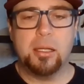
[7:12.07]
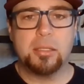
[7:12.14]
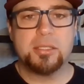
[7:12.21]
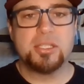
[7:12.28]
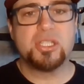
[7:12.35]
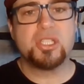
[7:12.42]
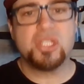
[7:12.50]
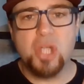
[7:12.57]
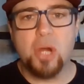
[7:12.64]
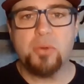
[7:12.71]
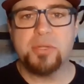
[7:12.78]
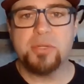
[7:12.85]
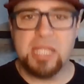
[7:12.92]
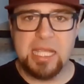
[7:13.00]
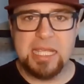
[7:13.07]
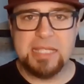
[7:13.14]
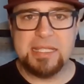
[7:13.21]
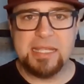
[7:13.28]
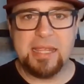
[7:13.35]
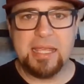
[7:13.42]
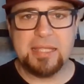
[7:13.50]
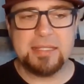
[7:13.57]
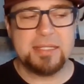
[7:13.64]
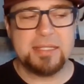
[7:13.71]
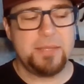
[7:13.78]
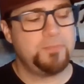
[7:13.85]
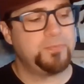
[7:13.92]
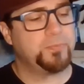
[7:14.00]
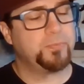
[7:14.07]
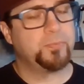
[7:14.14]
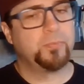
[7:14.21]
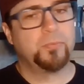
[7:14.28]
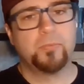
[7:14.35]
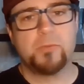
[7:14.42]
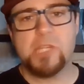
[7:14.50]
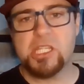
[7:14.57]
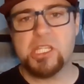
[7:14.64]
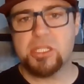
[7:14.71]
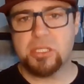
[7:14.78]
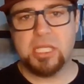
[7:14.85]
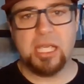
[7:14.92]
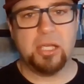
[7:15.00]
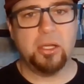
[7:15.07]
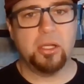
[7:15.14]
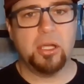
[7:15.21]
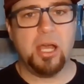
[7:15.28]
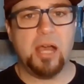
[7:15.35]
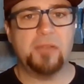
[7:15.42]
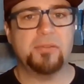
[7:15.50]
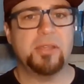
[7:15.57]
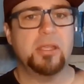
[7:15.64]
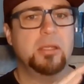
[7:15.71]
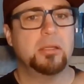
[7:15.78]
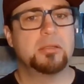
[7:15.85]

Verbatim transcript: Start with the easy things. Get good coffee.